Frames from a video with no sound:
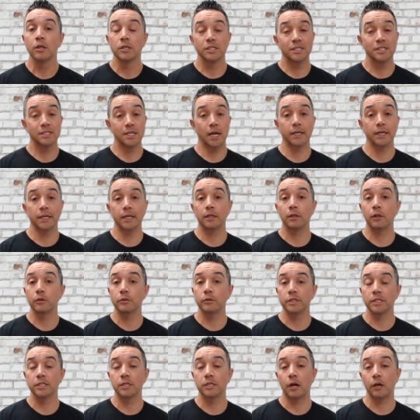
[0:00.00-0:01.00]
signing
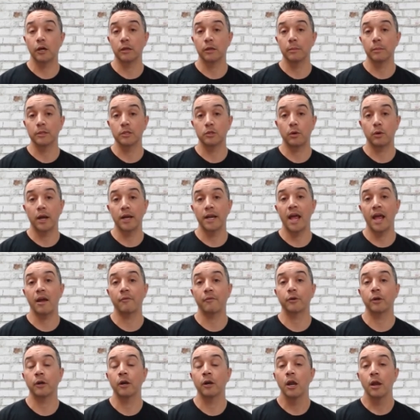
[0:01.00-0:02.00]
closing documents right
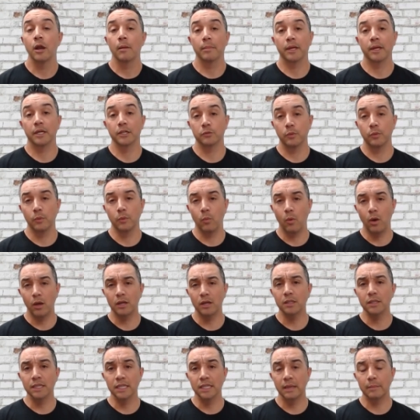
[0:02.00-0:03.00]
after because we
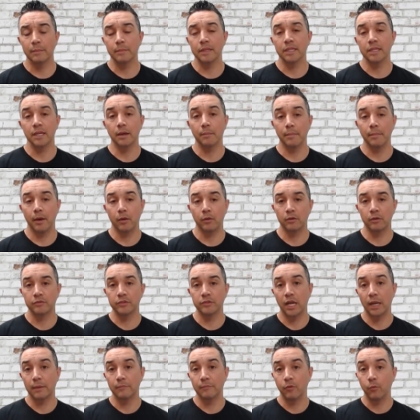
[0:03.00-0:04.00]
want to limit the amount of
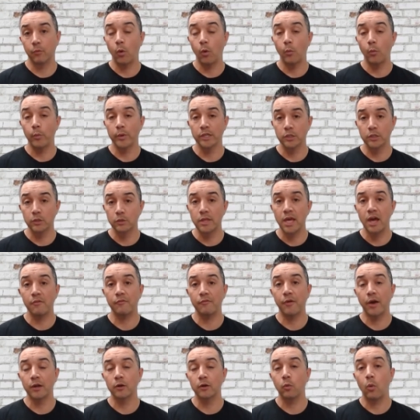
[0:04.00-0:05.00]
time from when we do
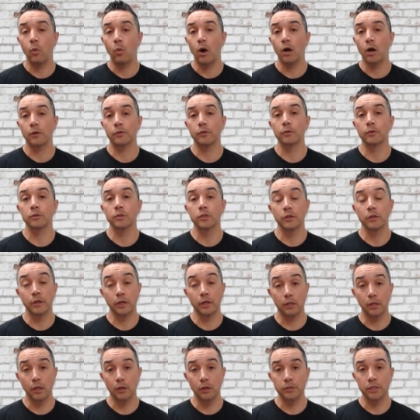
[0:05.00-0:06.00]
that final walkthrough to the
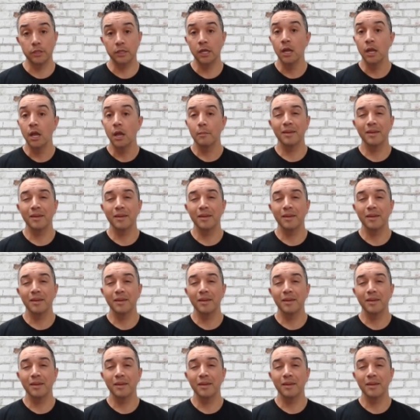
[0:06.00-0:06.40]
closing